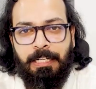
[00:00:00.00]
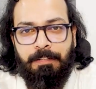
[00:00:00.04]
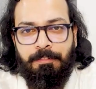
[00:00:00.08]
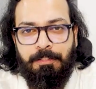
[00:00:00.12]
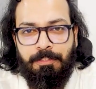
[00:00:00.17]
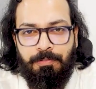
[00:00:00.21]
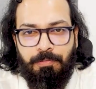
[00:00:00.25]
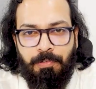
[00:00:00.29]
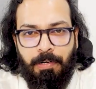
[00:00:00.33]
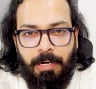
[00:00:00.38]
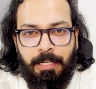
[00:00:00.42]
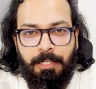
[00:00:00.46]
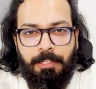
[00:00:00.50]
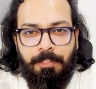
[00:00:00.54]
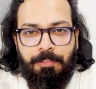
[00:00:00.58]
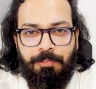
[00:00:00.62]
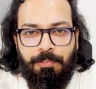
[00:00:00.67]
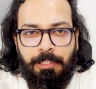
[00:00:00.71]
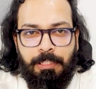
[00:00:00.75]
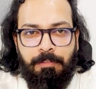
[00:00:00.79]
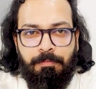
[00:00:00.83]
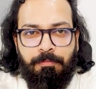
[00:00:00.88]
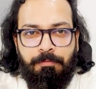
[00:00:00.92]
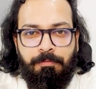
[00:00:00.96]
is
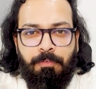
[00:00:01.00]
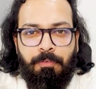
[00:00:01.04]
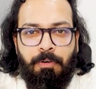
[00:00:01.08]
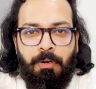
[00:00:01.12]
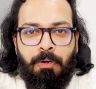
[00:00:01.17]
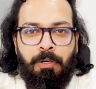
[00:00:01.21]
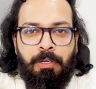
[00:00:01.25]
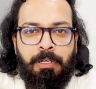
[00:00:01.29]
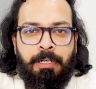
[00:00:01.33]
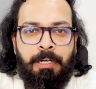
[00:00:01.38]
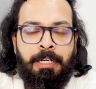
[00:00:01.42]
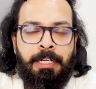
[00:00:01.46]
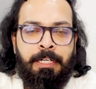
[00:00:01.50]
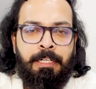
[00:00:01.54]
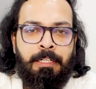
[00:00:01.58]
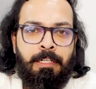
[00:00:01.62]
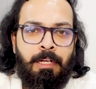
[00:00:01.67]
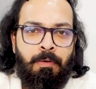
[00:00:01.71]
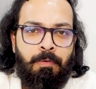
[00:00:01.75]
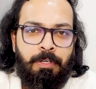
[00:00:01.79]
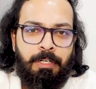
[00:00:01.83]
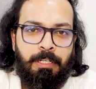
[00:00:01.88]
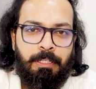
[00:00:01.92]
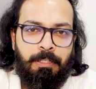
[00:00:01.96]
strategy for cutting
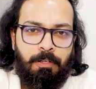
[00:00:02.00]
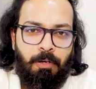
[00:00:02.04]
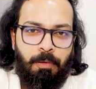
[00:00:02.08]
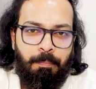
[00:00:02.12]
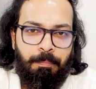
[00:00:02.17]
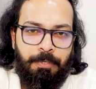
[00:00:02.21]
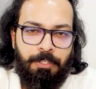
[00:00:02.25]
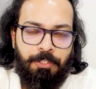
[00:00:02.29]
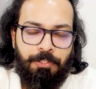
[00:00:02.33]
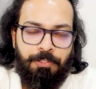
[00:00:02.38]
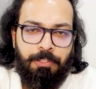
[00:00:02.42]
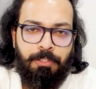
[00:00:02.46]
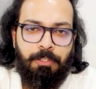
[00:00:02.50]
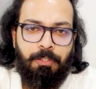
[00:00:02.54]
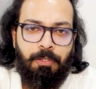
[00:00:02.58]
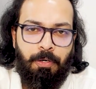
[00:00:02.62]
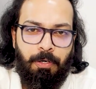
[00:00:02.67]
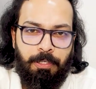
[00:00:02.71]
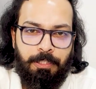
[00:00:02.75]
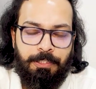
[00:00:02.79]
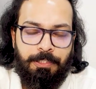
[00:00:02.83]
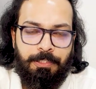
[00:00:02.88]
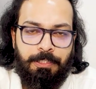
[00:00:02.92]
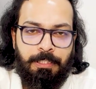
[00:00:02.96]
down the operation
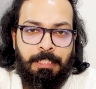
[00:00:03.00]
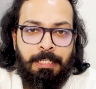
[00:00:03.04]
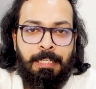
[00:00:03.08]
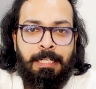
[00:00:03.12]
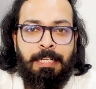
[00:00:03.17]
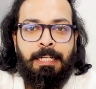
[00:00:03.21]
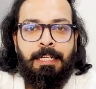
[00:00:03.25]
cost.